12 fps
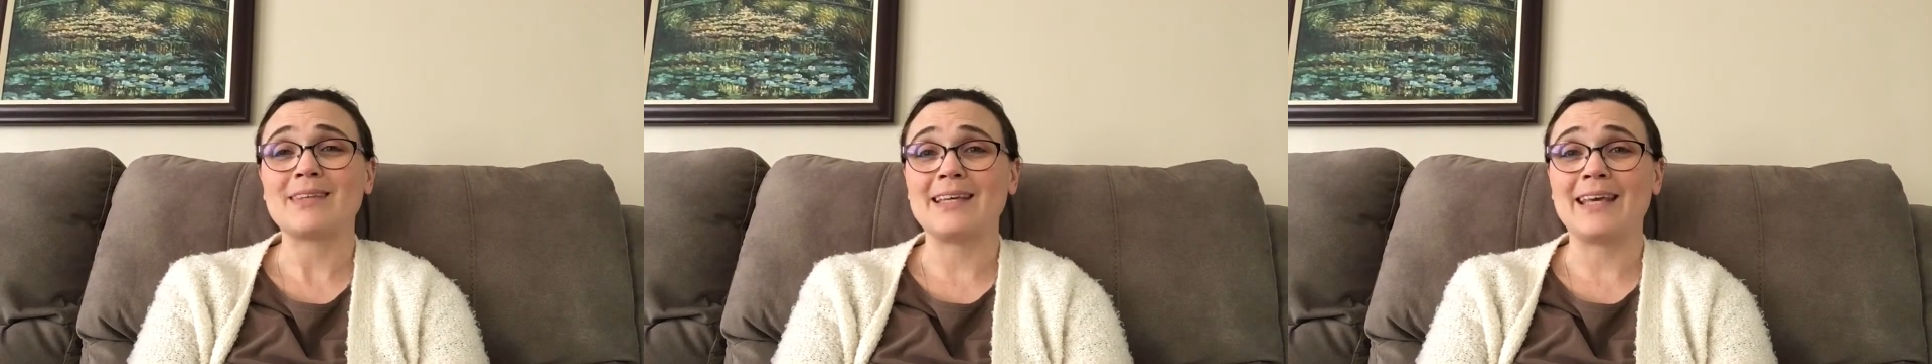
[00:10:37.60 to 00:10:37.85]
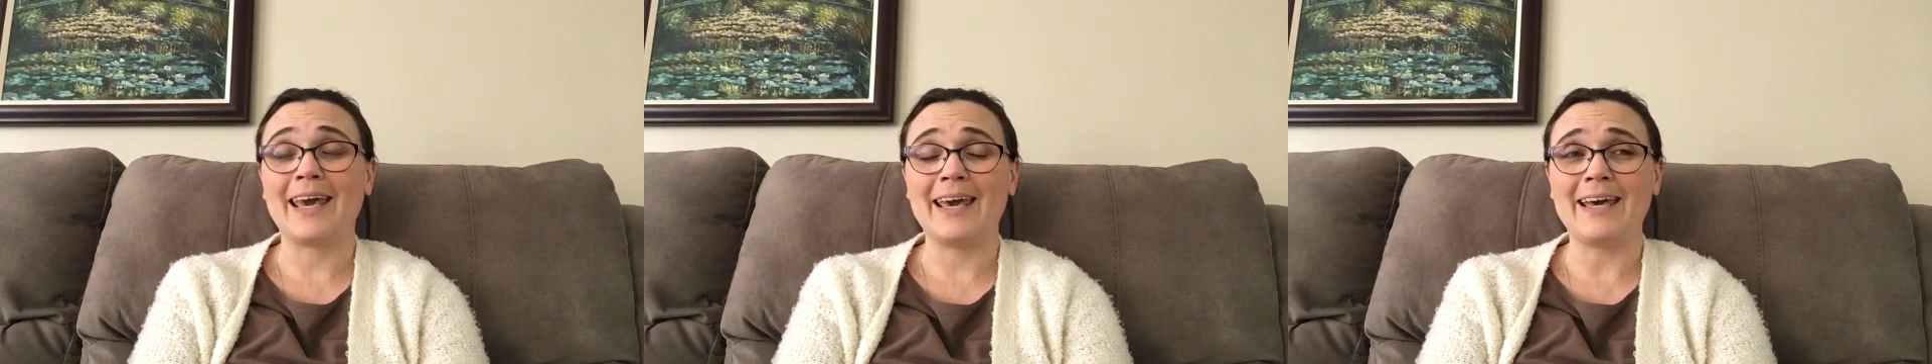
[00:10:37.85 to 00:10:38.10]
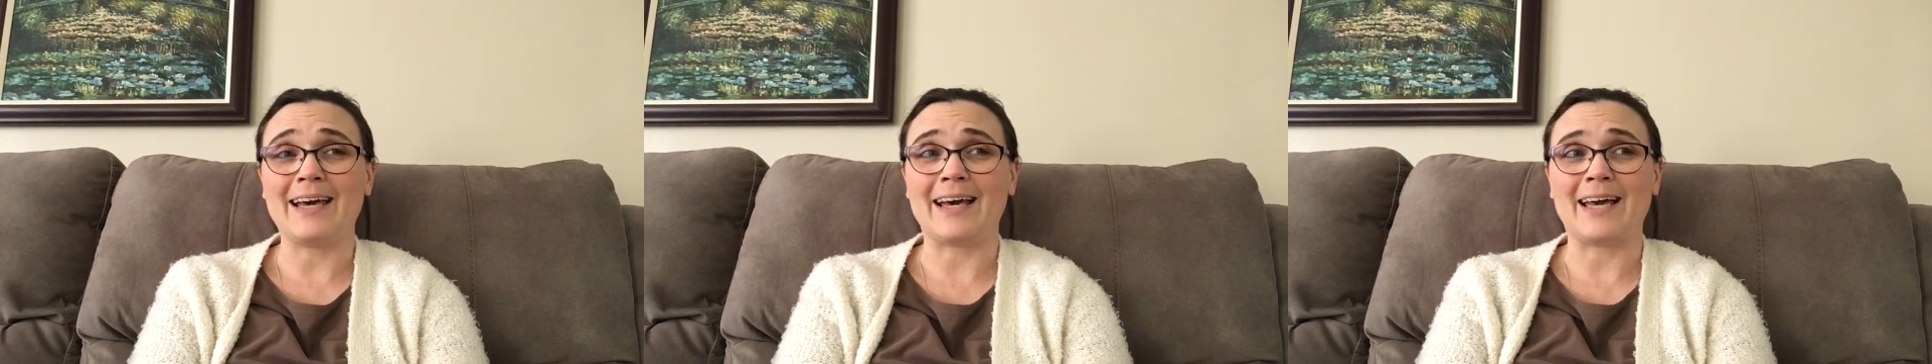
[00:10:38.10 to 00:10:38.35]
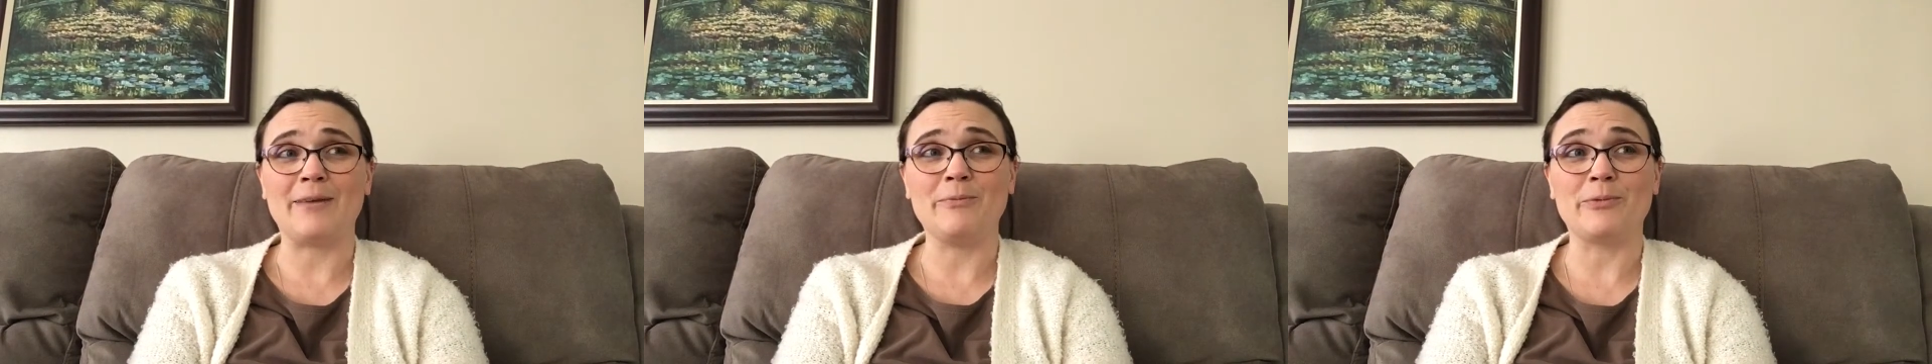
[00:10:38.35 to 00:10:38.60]
yeah,
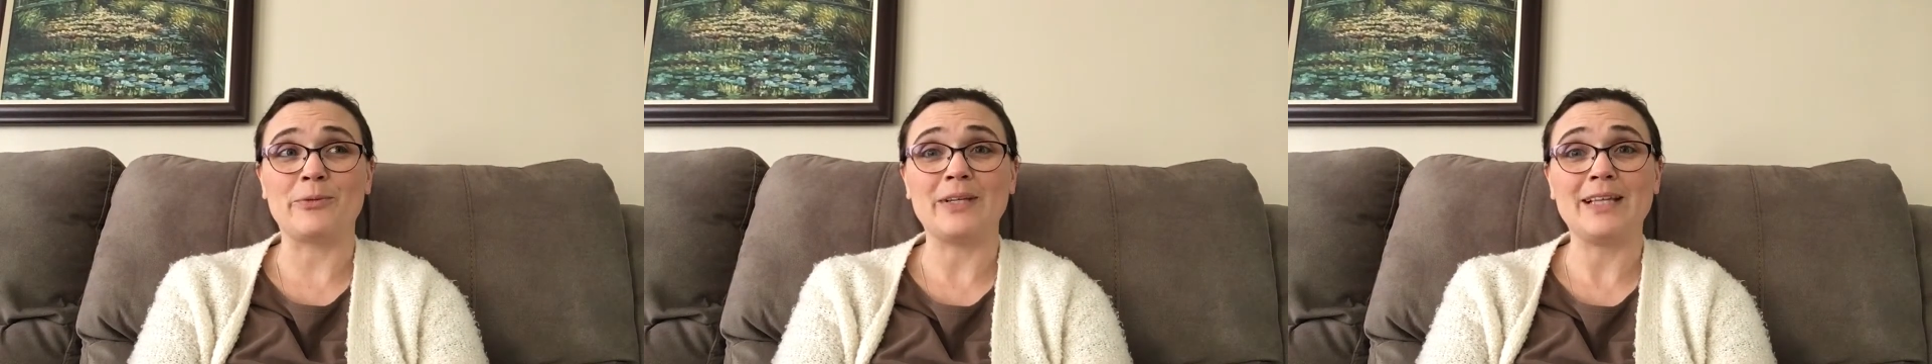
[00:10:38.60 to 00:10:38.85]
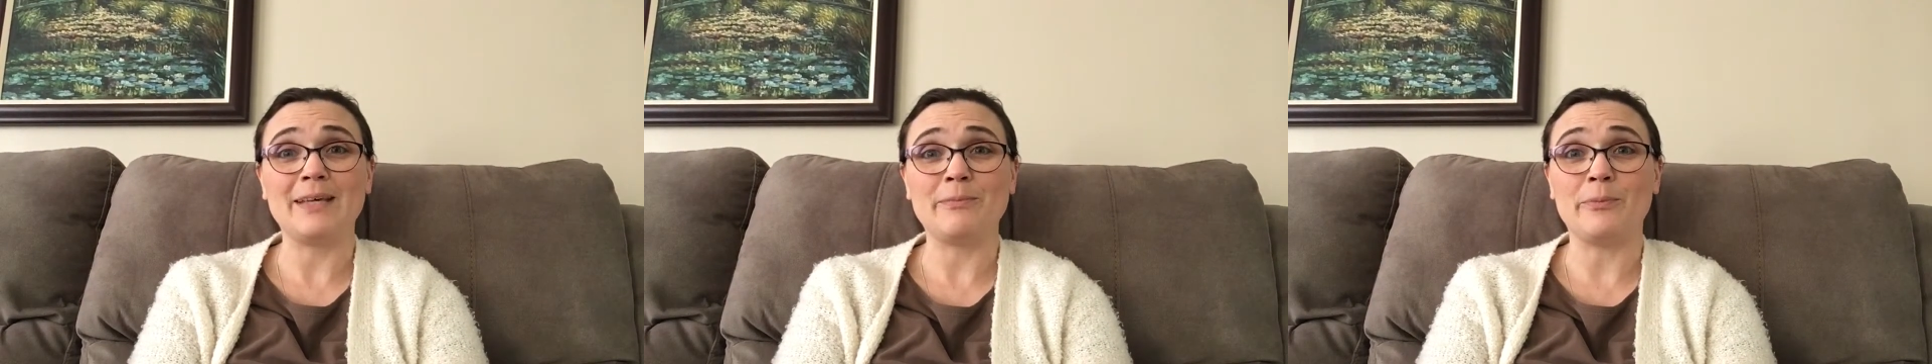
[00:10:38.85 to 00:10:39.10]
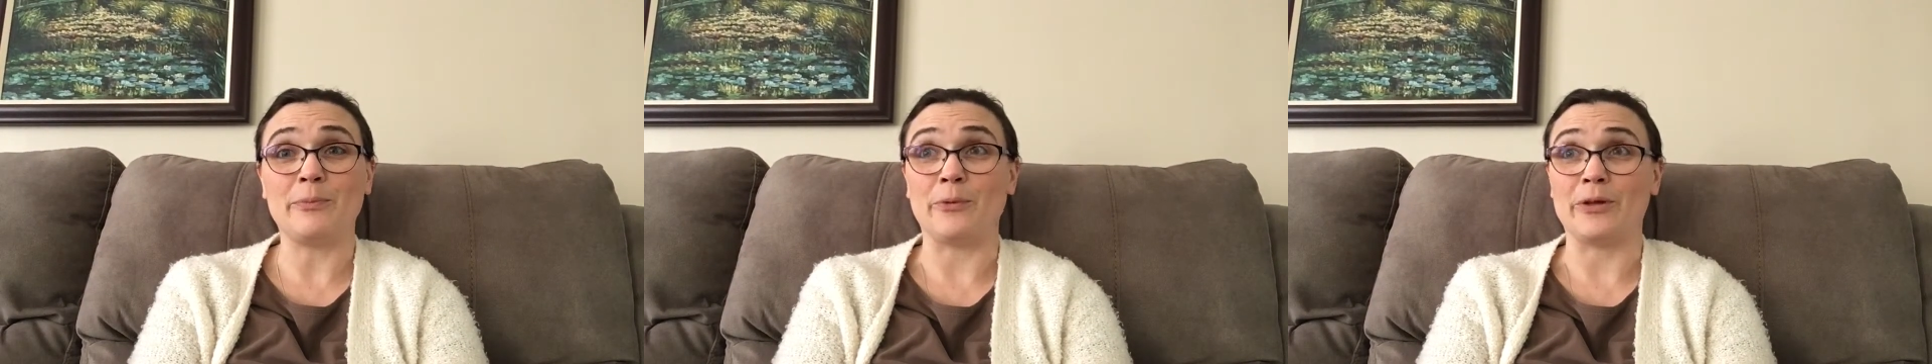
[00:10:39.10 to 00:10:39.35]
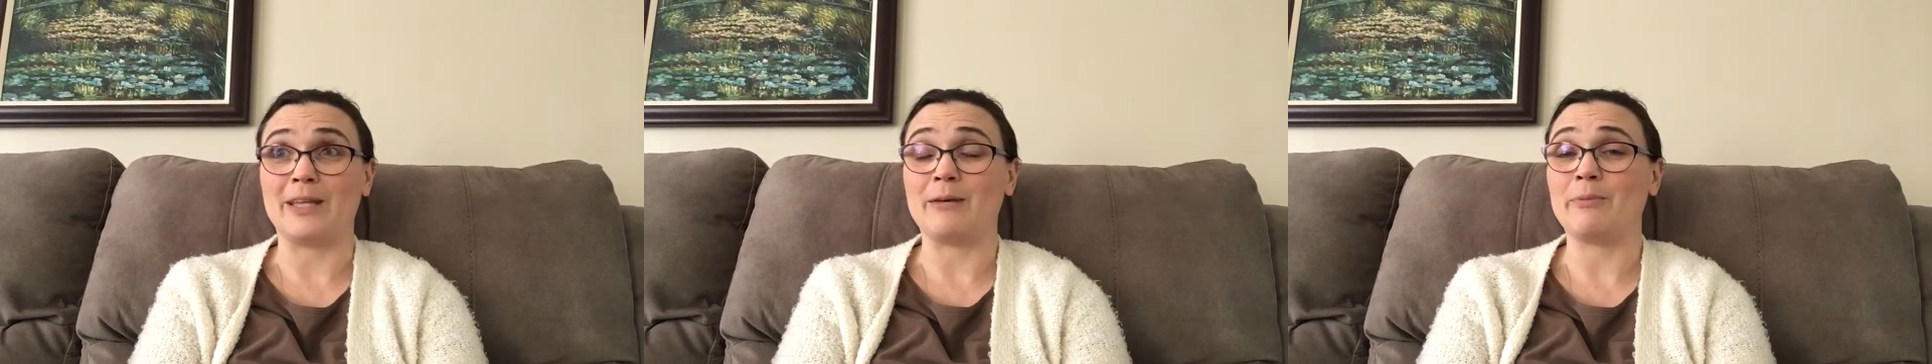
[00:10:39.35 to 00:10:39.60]
I'm really,
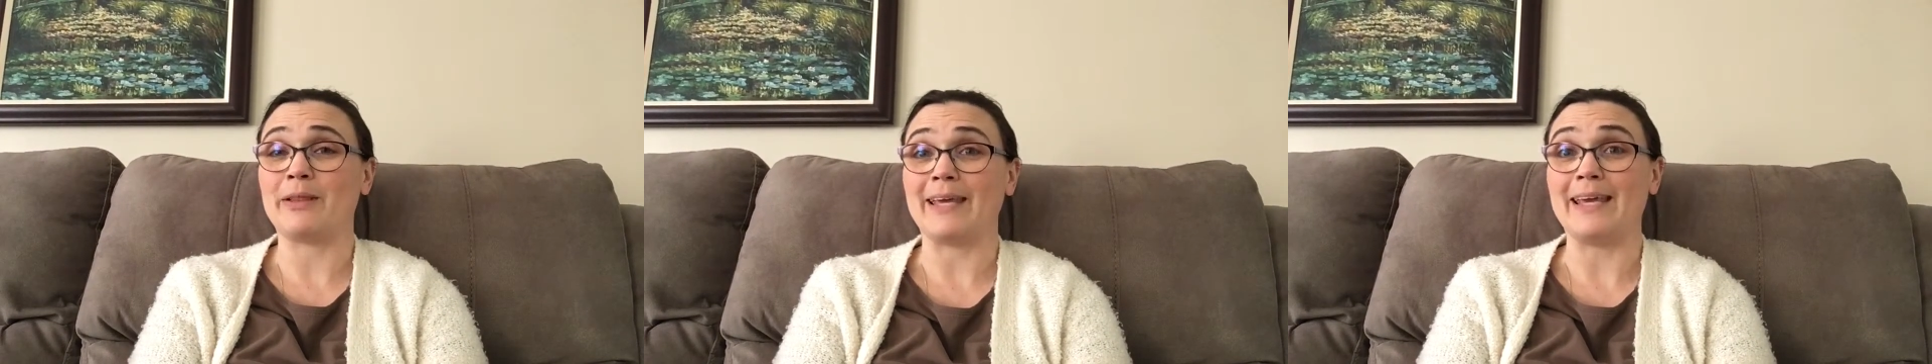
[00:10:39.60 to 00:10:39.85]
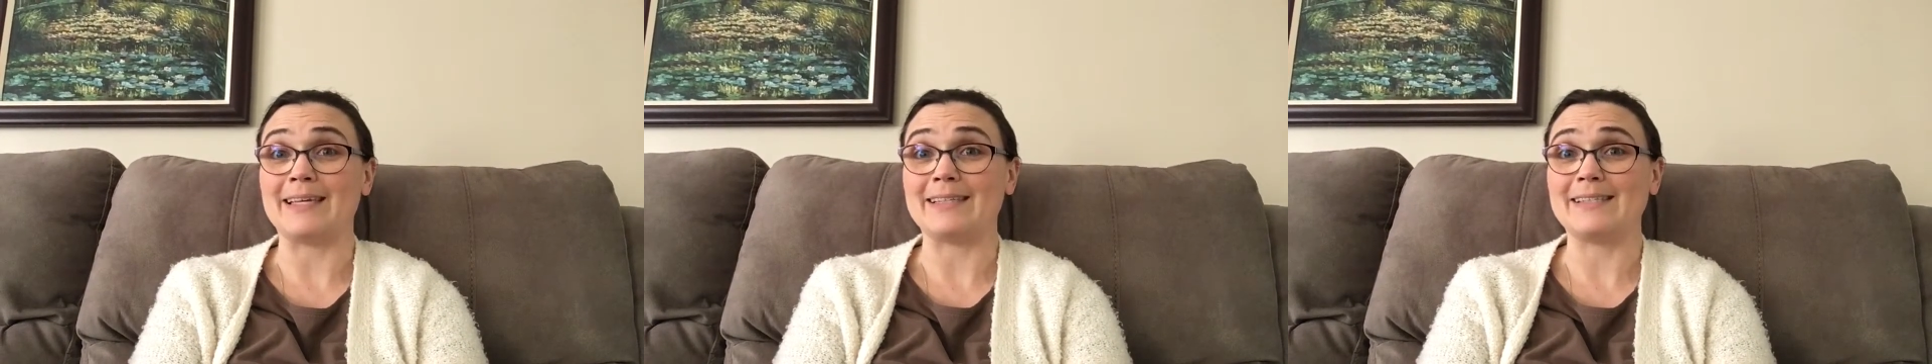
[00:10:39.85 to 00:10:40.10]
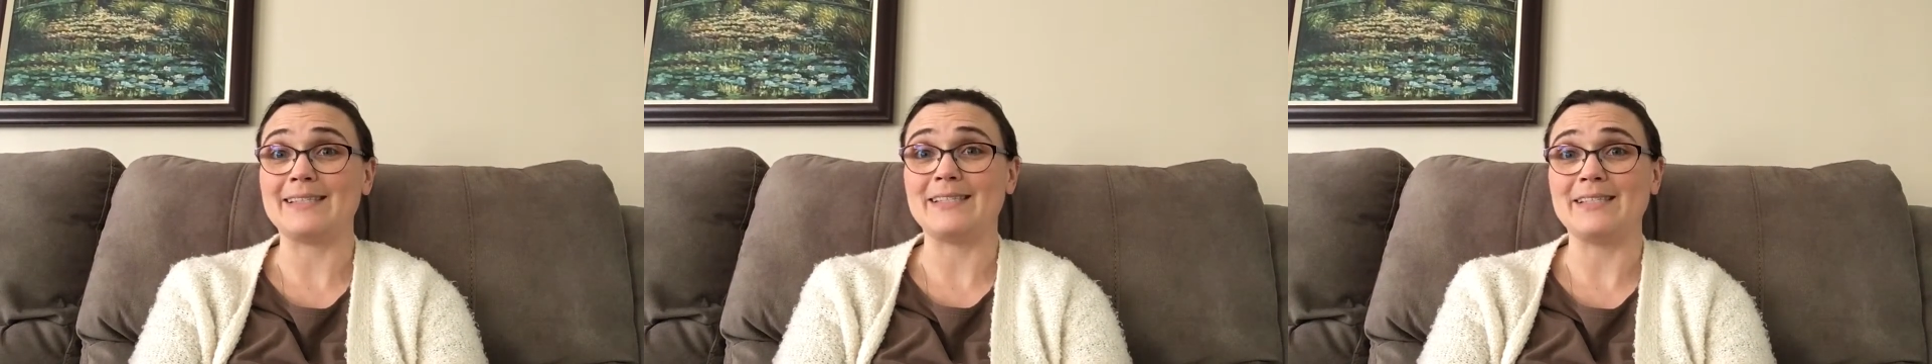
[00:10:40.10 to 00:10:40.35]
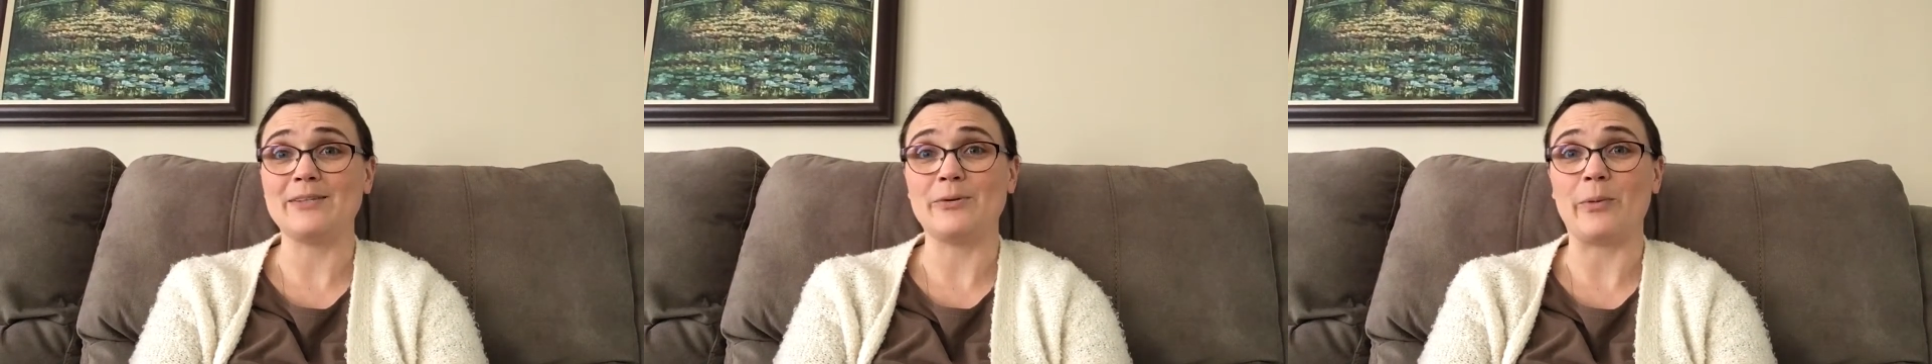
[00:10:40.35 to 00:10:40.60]
really
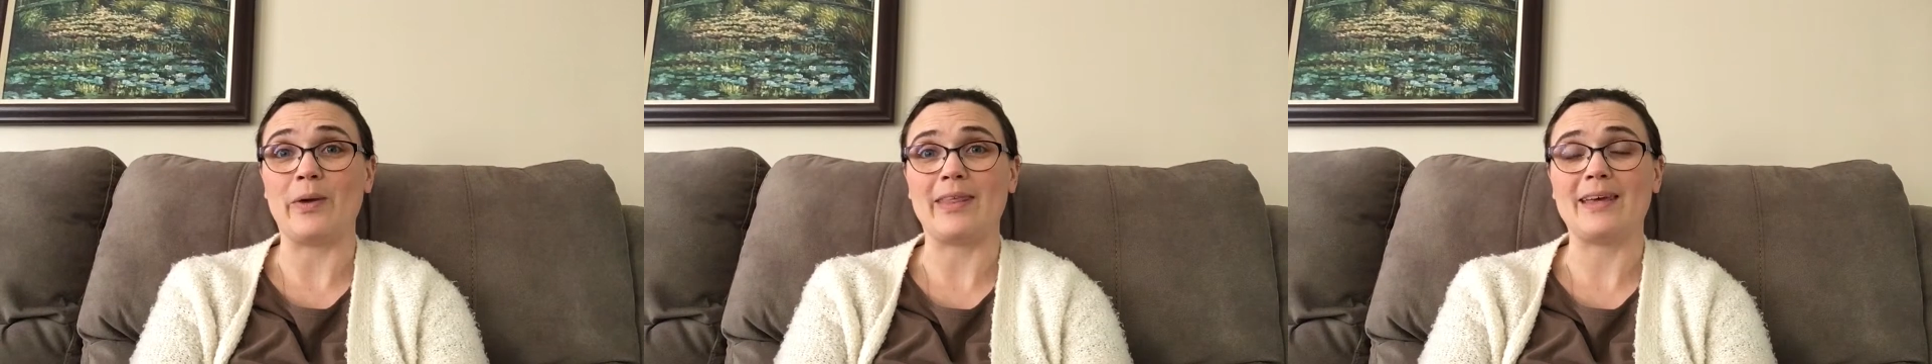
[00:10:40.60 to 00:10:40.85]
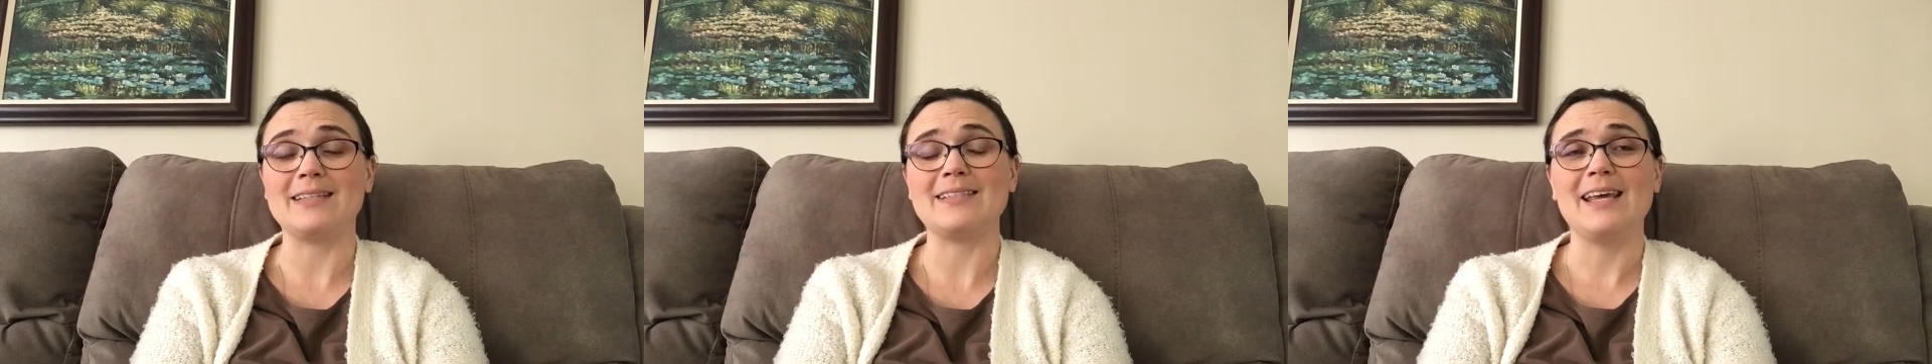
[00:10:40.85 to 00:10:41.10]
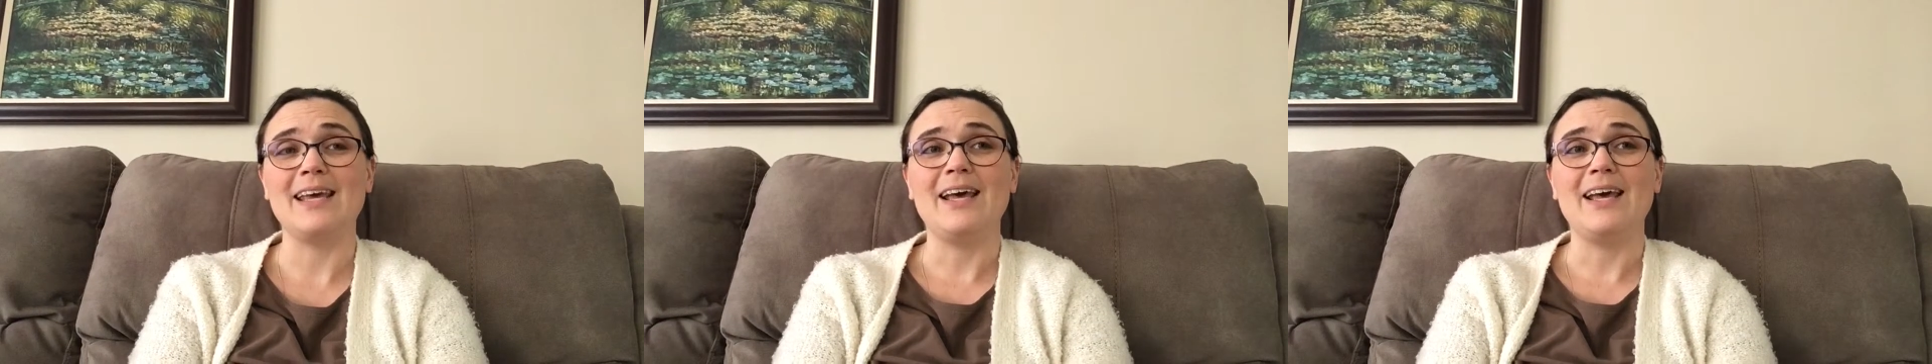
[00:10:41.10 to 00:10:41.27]
pleased with it.